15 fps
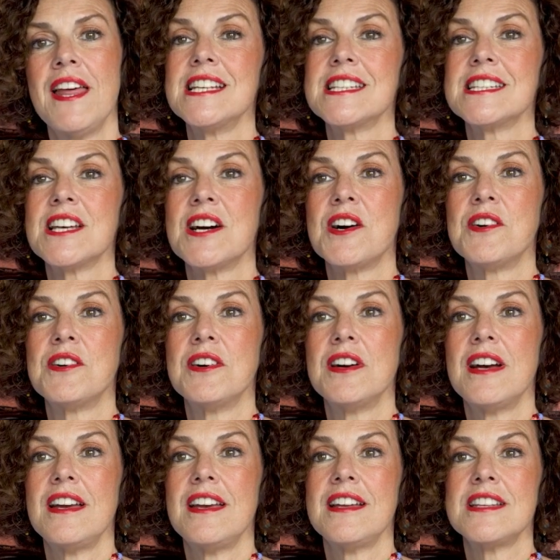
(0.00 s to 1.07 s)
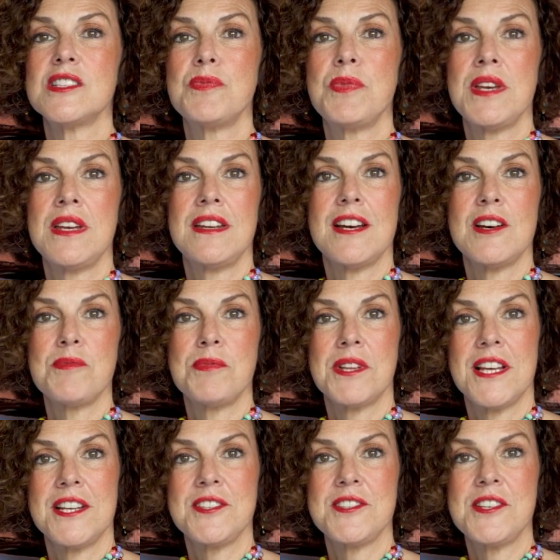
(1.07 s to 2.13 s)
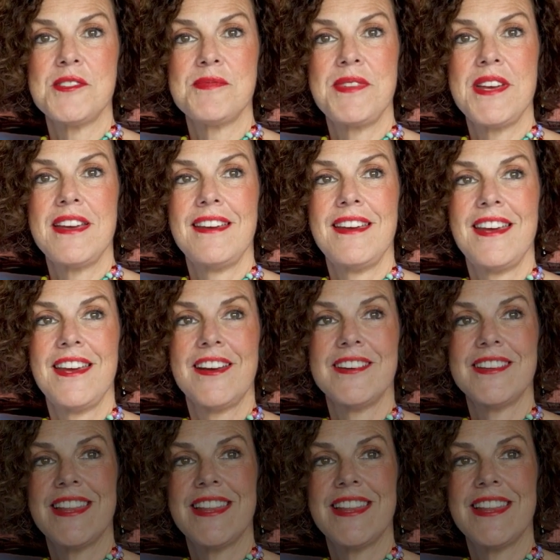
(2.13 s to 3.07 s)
So it's been a pleasure being here.